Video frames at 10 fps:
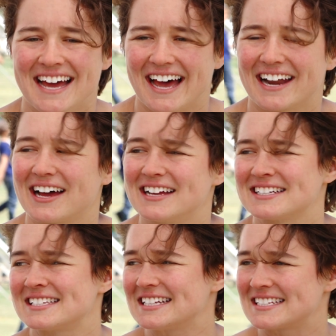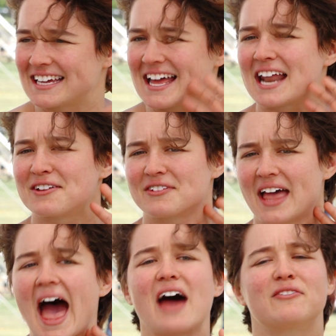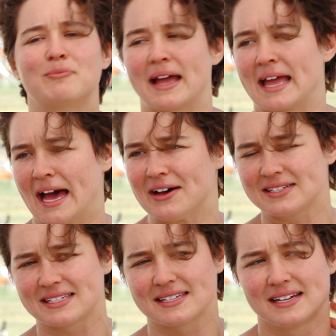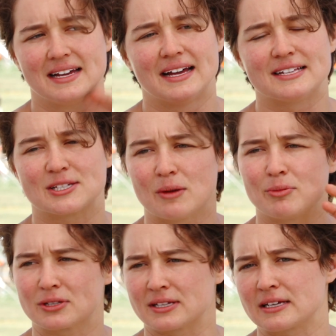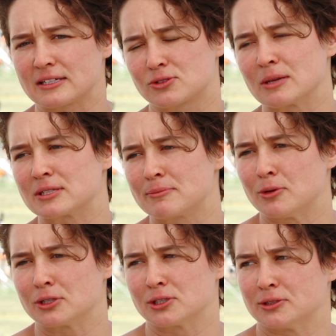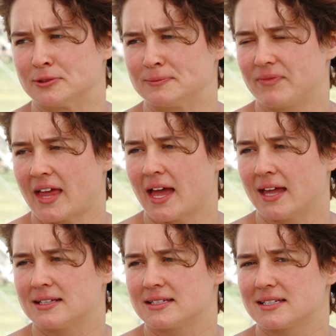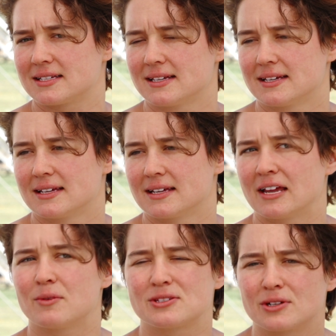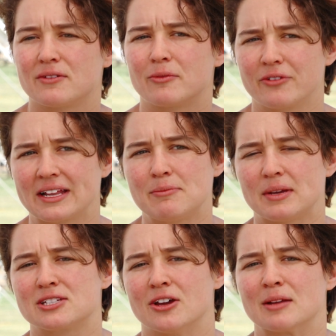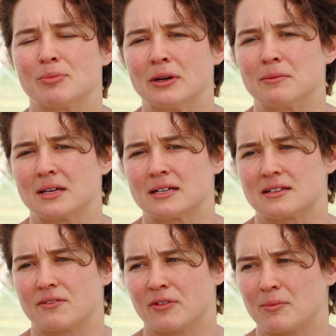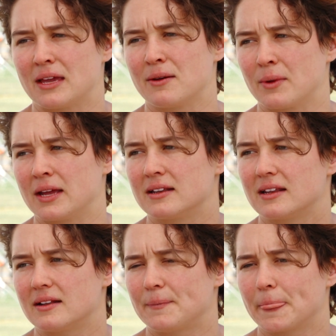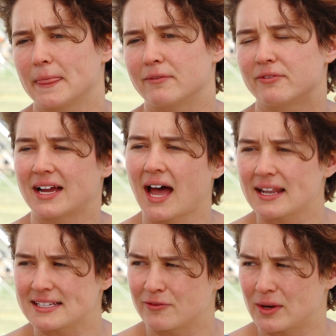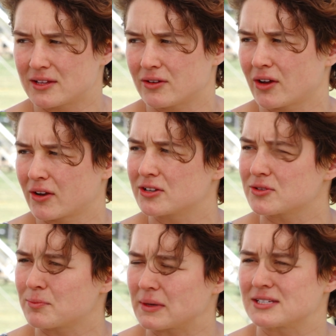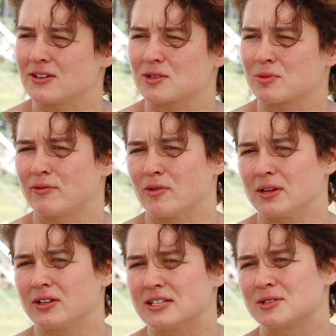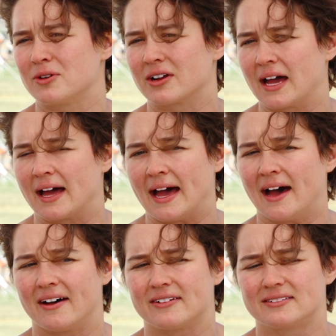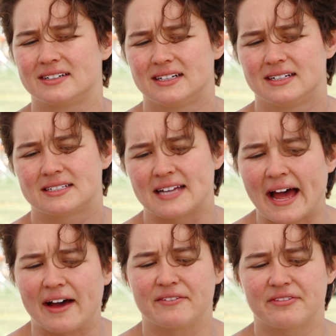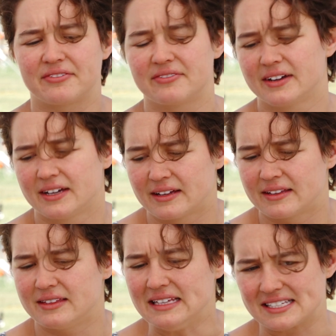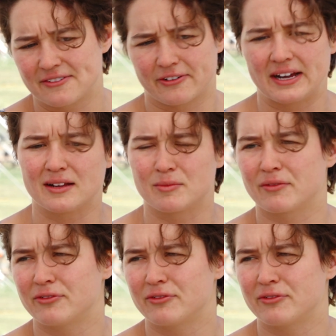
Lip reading: and I just needed to get out of my house, and so I booked a trip to Portugal, and it was sort of a really big turning point because for me it went, regardless of whether you're going to be a circus performer, you need to work out how to have this freedom of